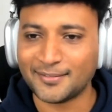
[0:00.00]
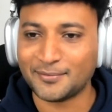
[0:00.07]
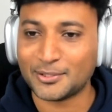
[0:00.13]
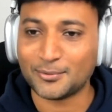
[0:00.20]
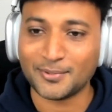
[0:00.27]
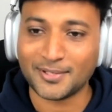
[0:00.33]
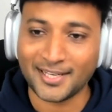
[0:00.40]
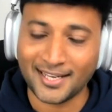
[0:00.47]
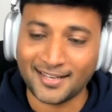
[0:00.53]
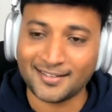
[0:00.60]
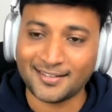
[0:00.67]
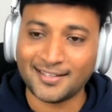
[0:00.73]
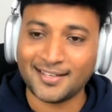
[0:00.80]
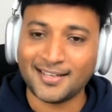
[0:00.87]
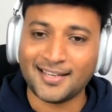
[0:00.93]
which would take
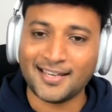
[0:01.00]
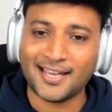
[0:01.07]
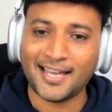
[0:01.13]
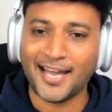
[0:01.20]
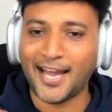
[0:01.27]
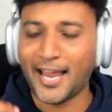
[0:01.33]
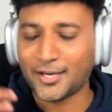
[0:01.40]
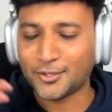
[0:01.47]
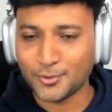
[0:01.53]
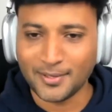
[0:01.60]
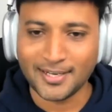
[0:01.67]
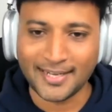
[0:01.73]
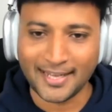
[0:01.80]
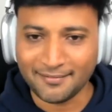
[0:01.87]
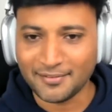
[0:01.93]
an actual
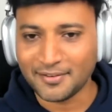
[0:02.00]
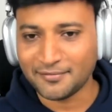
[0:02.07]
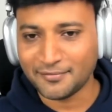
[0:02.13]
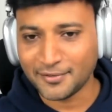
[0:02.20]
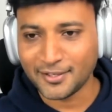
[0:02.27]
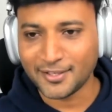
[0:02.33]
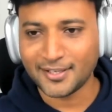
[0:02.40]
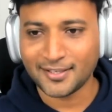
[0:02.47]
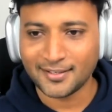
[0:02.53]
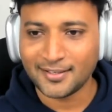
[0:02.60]
dev effort